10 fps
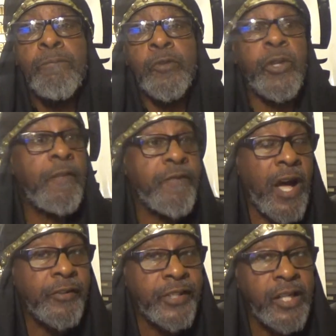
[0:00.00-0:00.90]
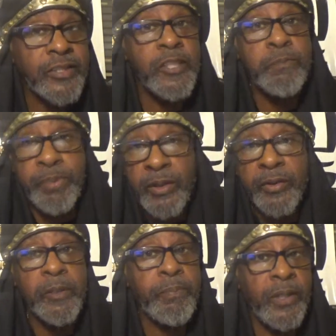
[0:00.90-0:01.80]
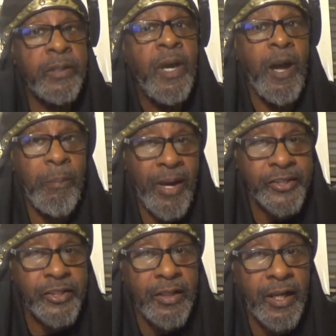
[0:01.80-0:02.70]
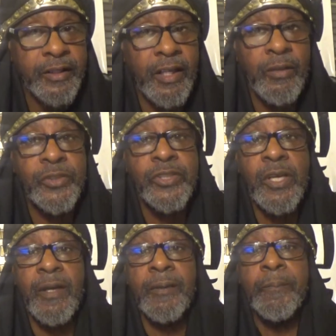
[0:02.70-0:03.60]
So that foundation is built upon Hamashiach Yahushua.